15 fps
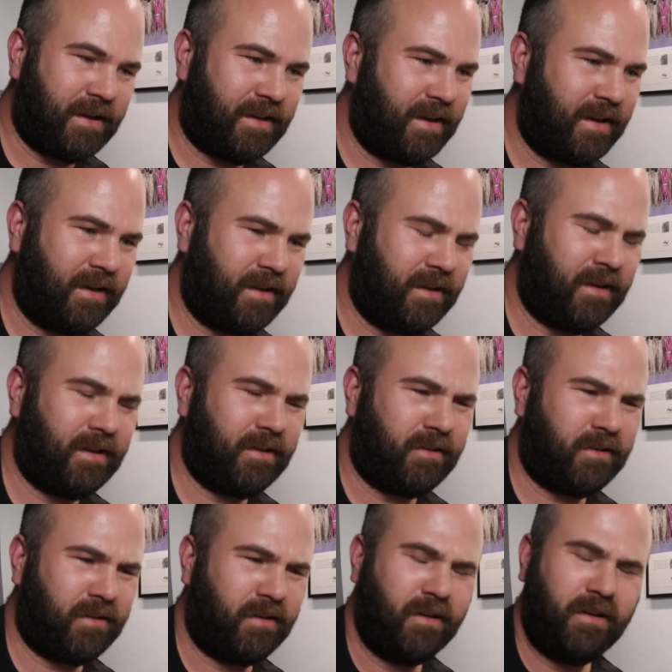I think
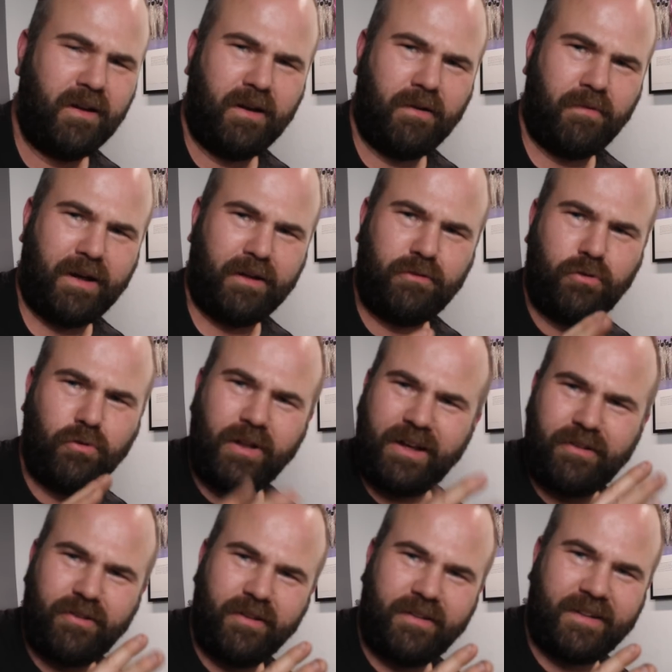it's around two
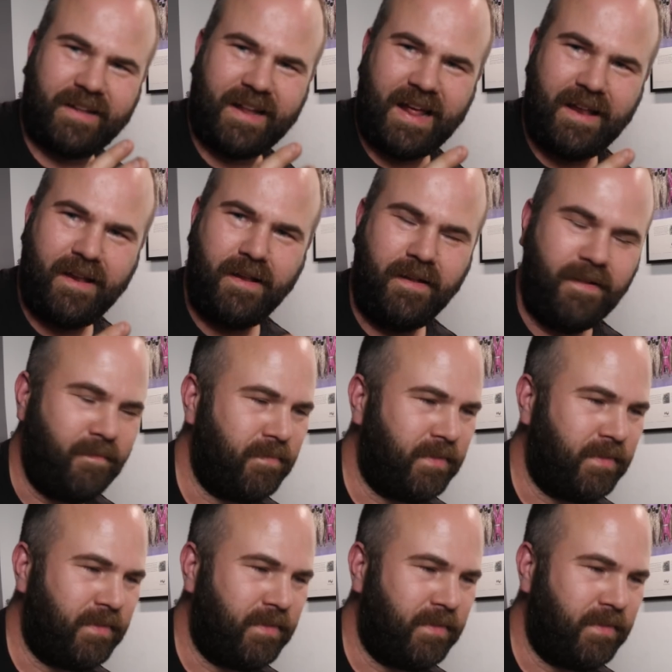thousand ten,